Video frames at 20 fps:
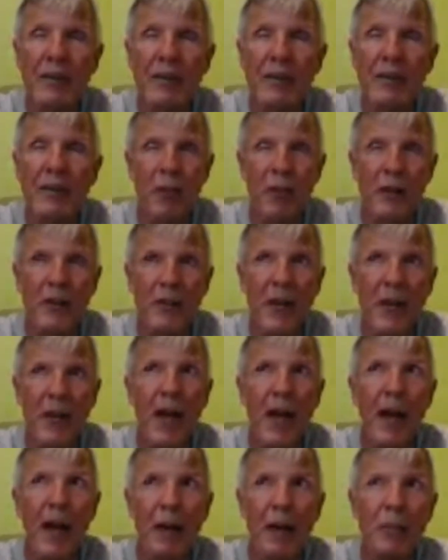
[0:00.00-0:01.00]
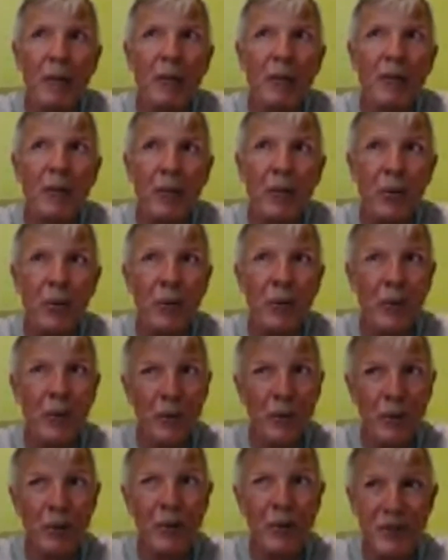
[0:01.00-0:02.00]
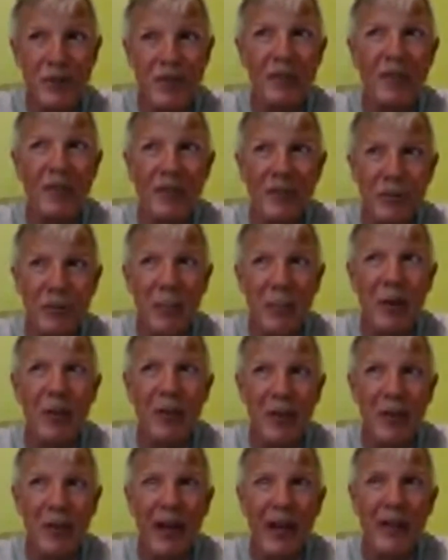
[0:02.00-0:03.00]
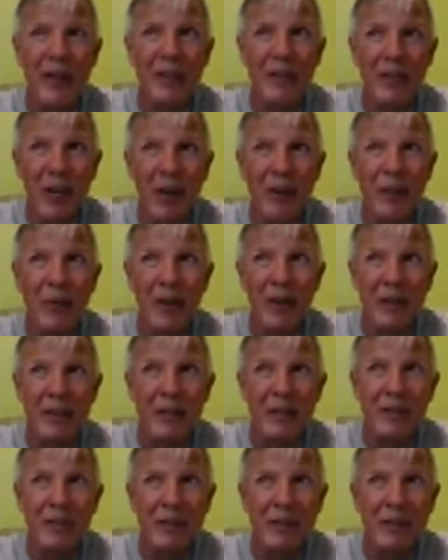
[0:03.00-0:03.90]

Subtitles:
I'm looking over at Deb. We get more than that, don't we?